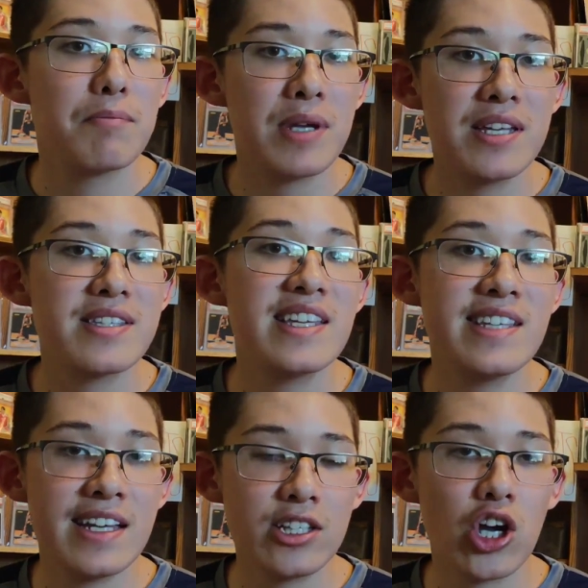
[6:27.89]
PSA
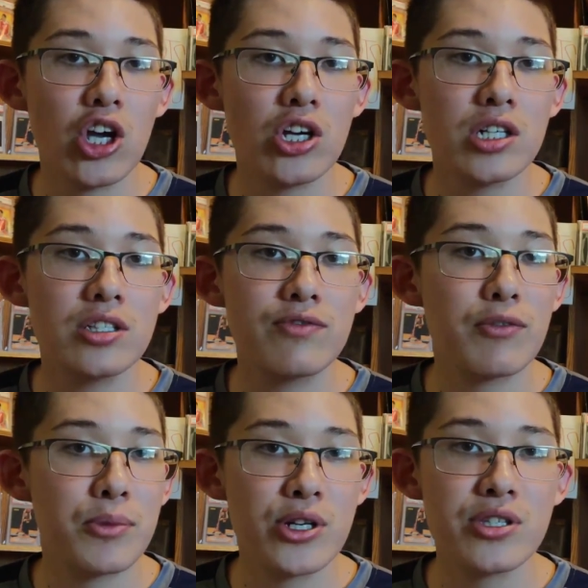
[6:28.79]
10 cards for
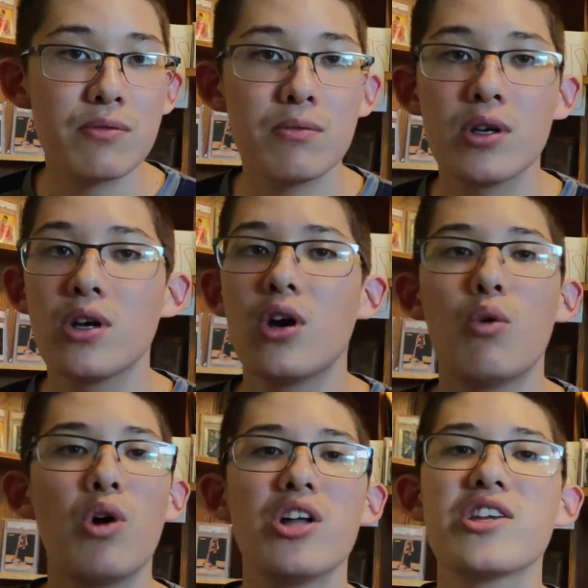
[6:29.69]
Prizm,
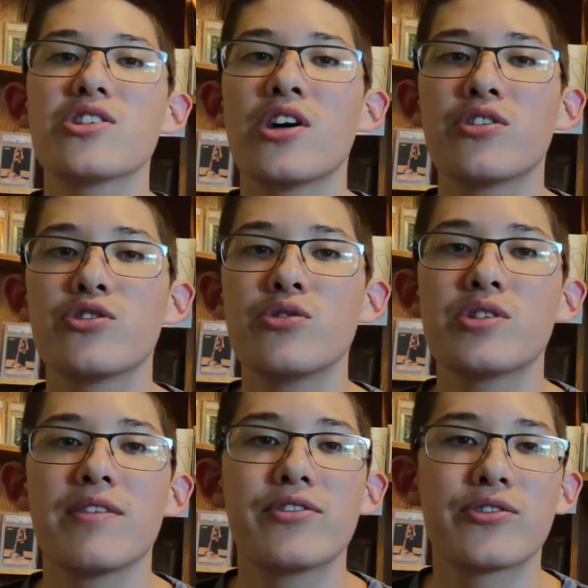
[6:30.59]
while these other dudes
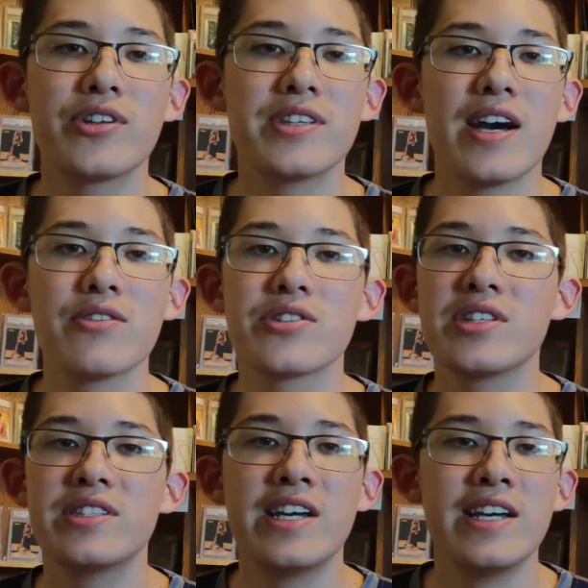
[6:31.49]
have
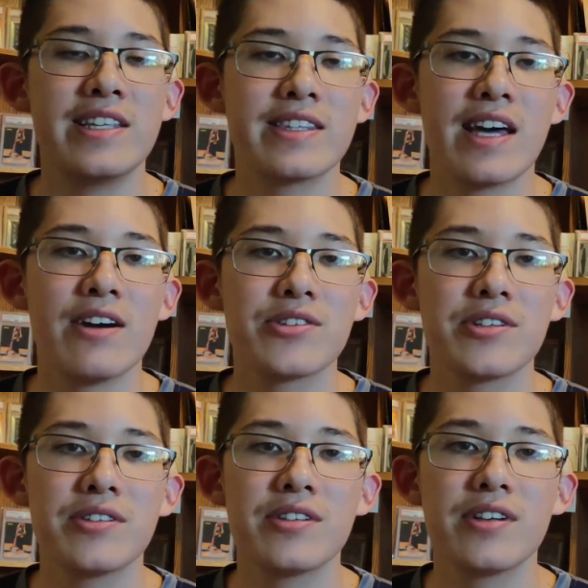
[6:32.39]
3,000,
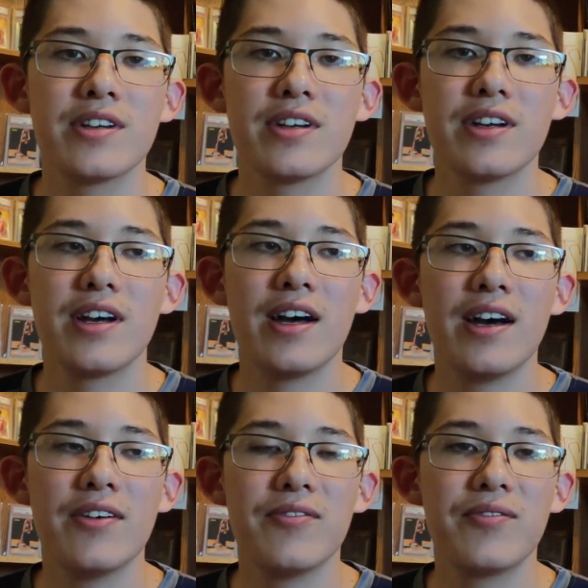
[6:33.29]
10,000,
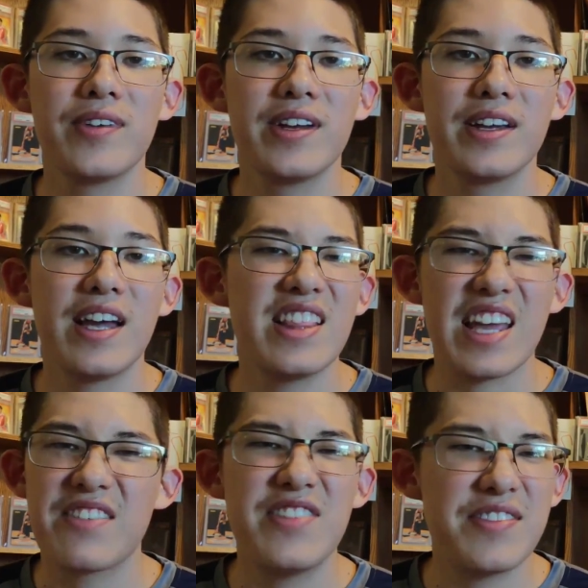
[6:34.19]
and
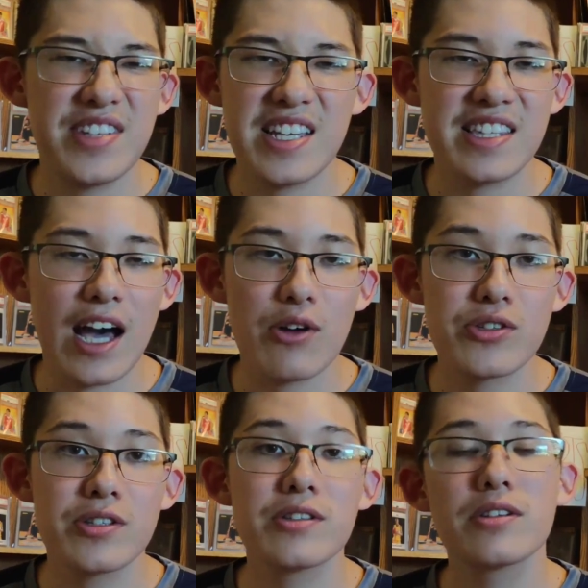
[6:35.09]
like
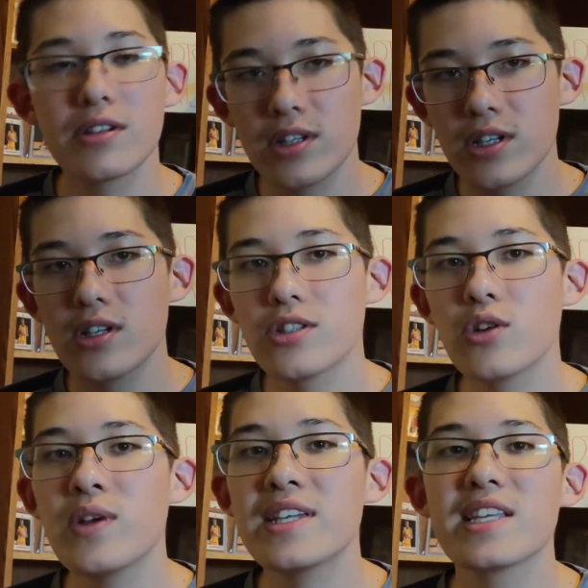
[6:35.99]
15,000.
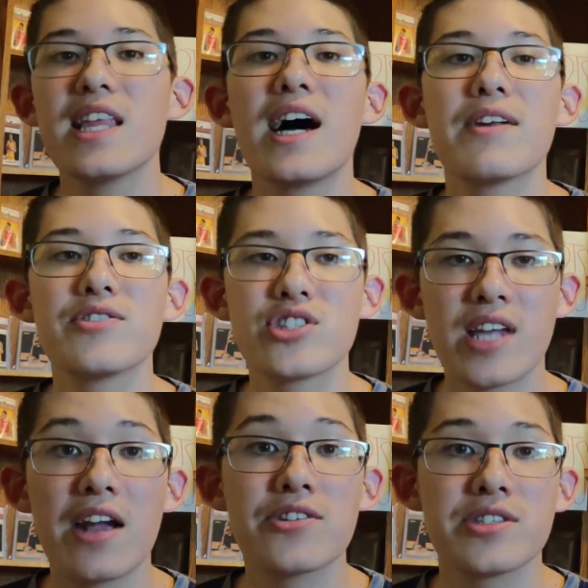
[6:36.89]
So he has a lot of
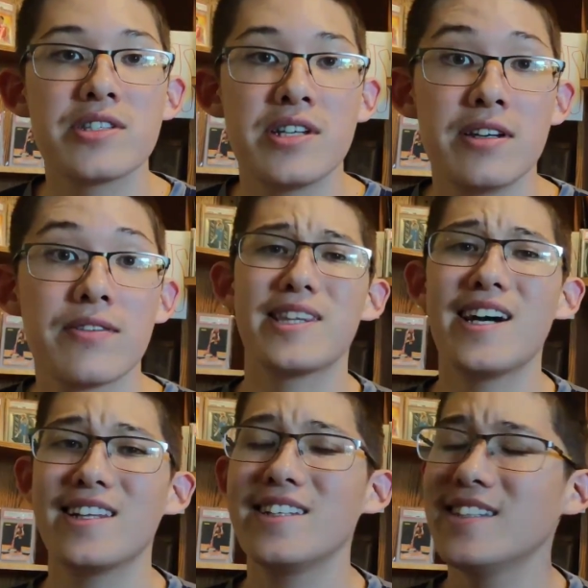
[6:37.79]
scarcity. But
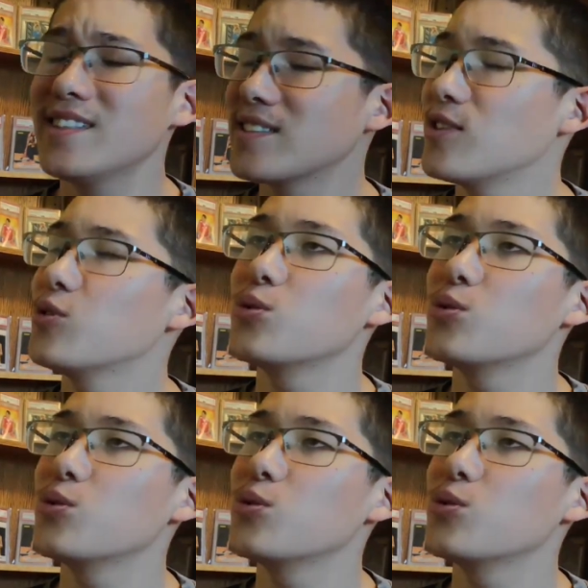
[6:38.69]
not least,